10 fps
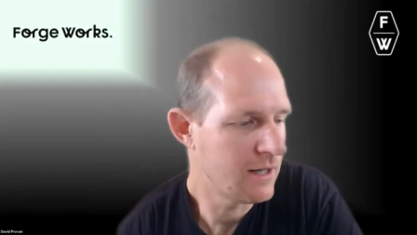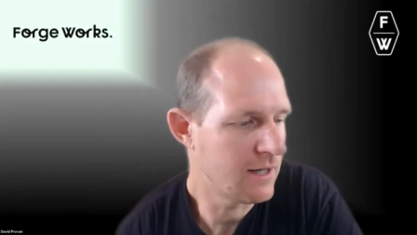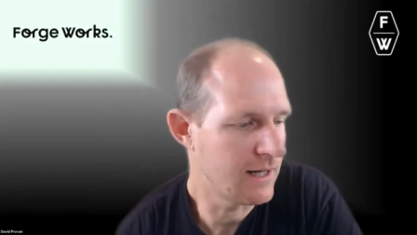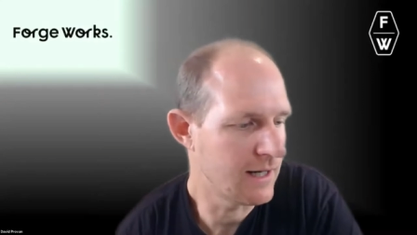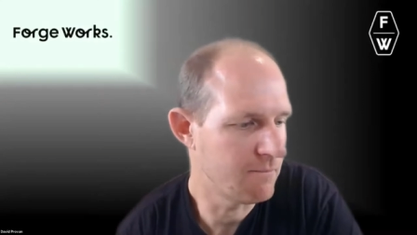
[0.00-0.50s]

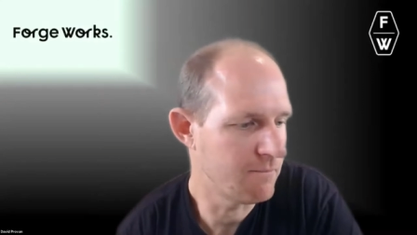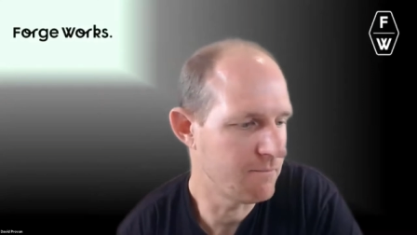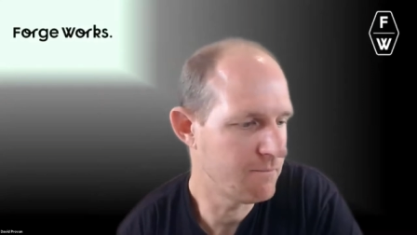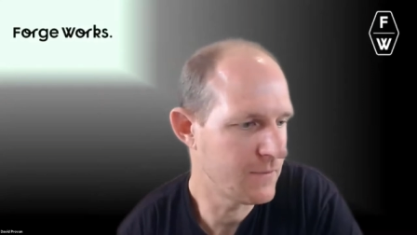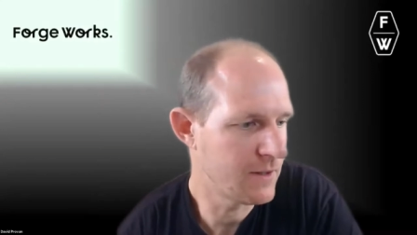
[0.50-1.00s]
um,
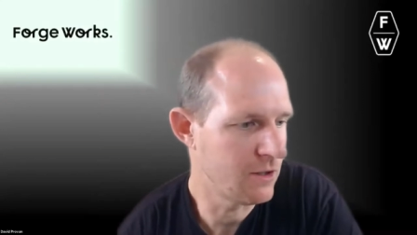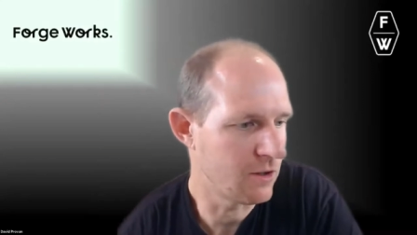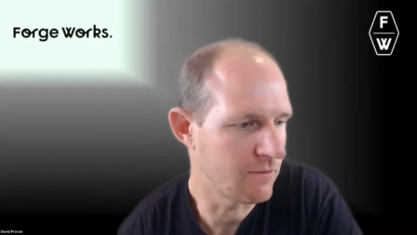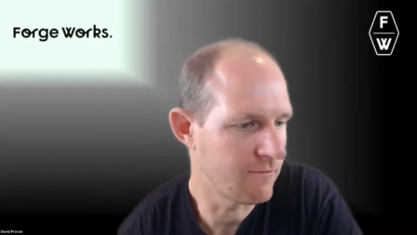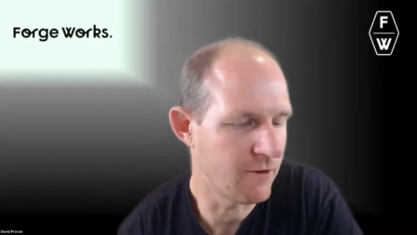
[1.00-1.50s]

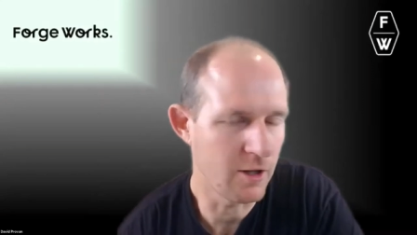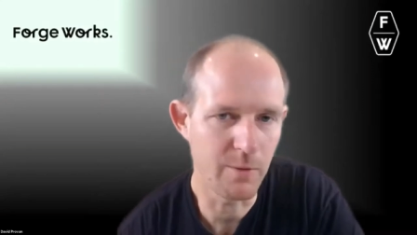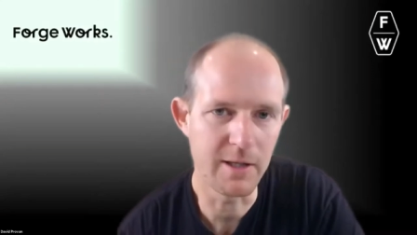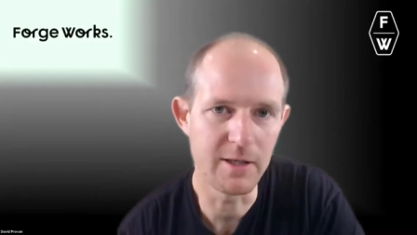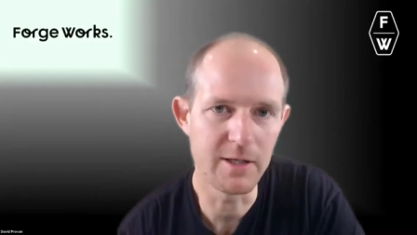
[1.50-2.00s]
not
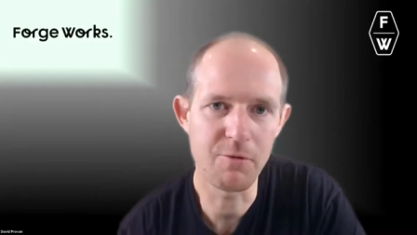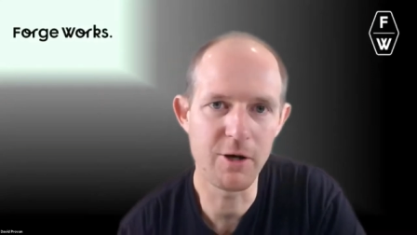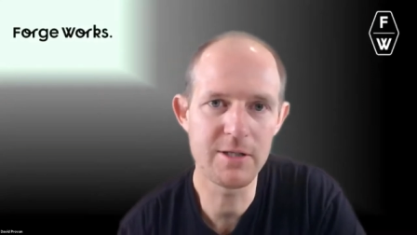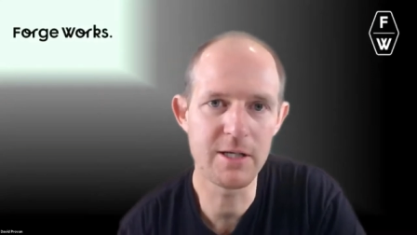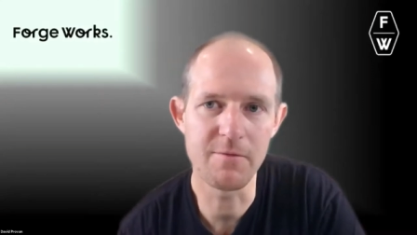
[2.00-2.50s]
following this
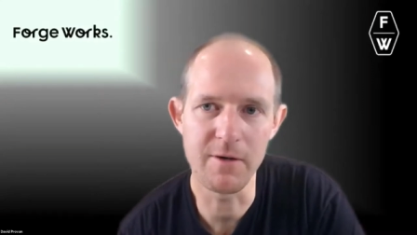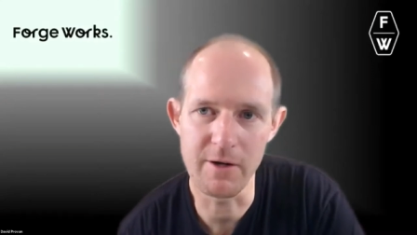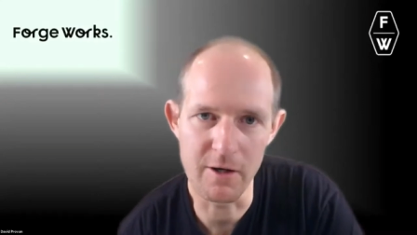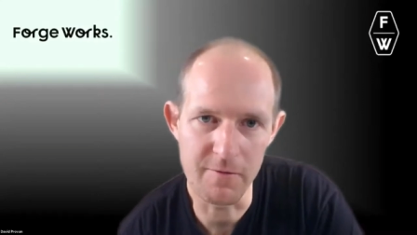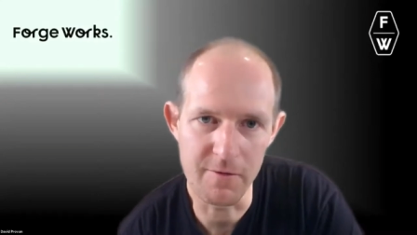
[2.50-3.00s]
process
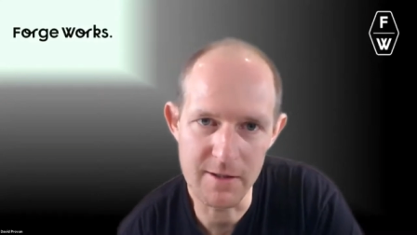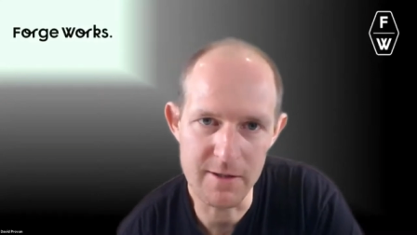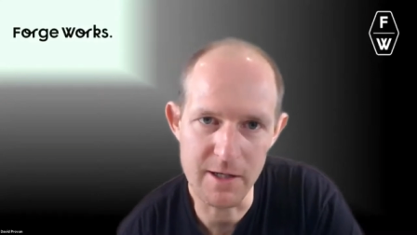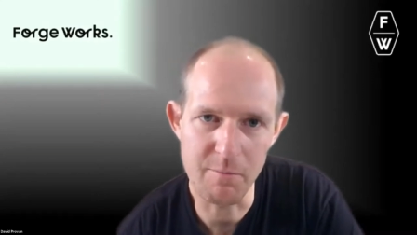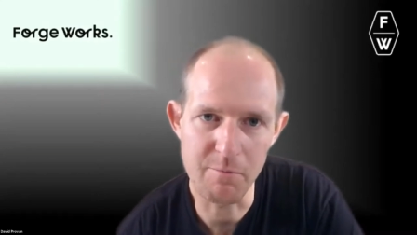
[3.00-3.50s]
very often? Is
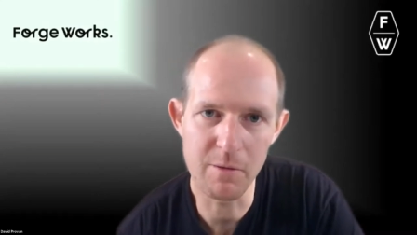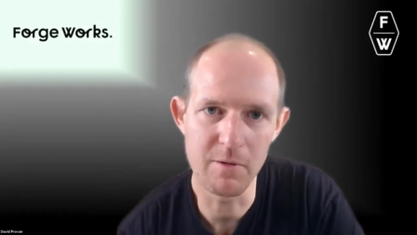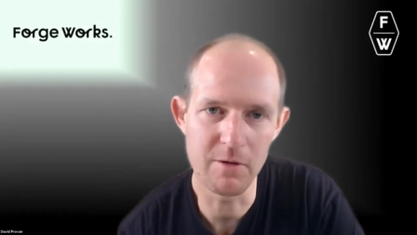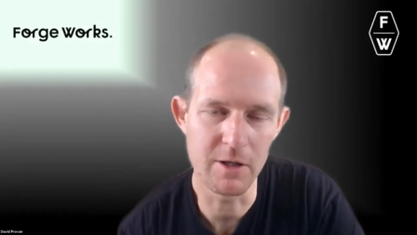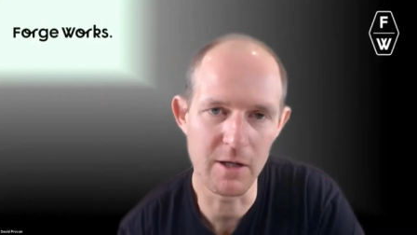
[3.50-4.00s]
there a
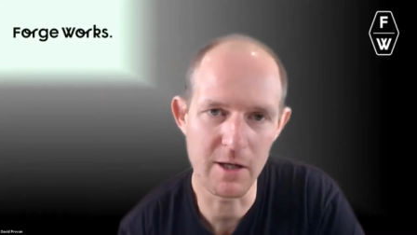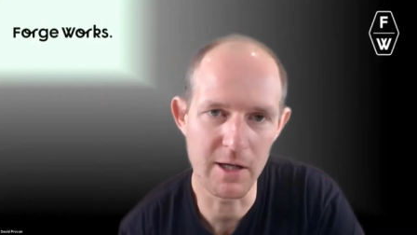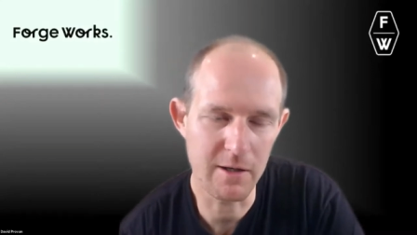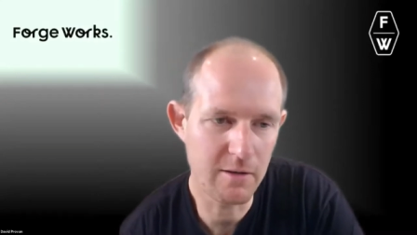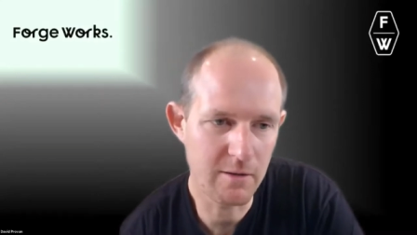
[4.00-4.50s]
problem? You know,
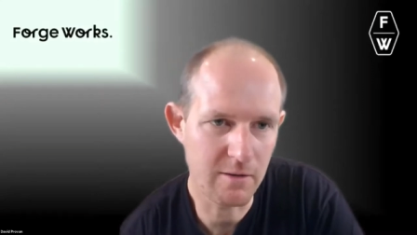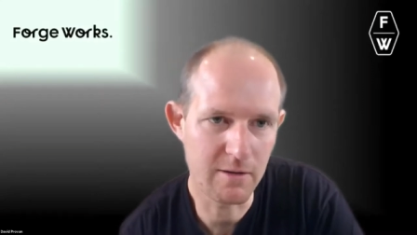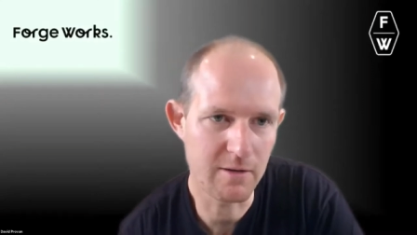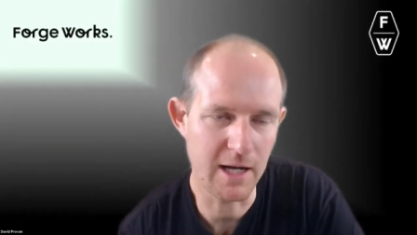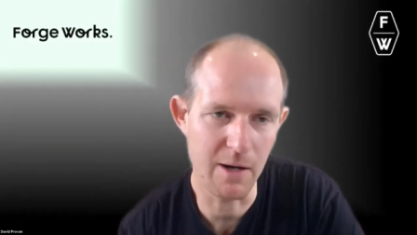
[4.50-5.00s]
like,
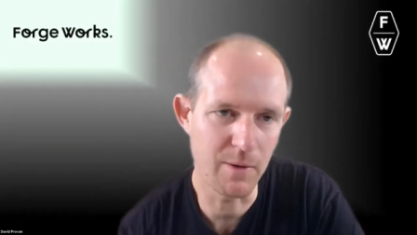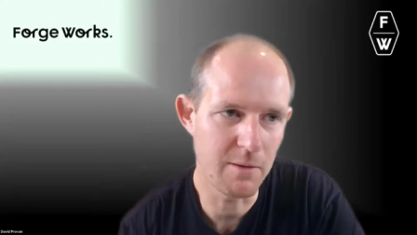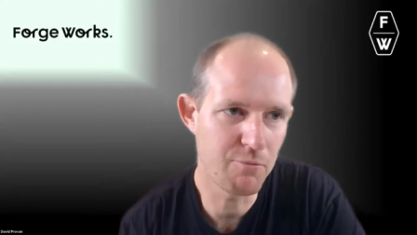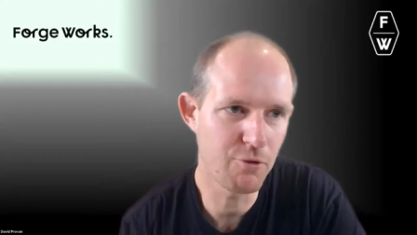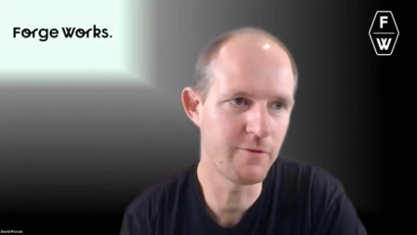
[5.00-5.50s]
can we
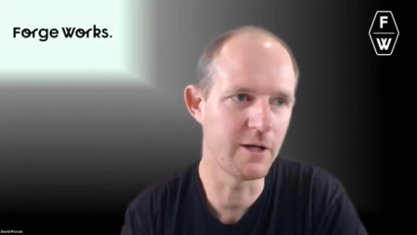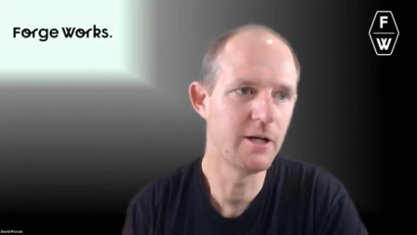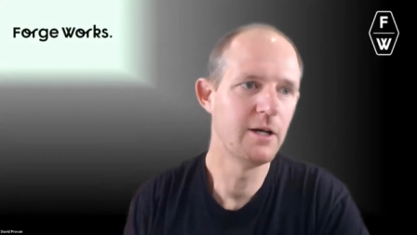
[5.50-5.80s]
improve it?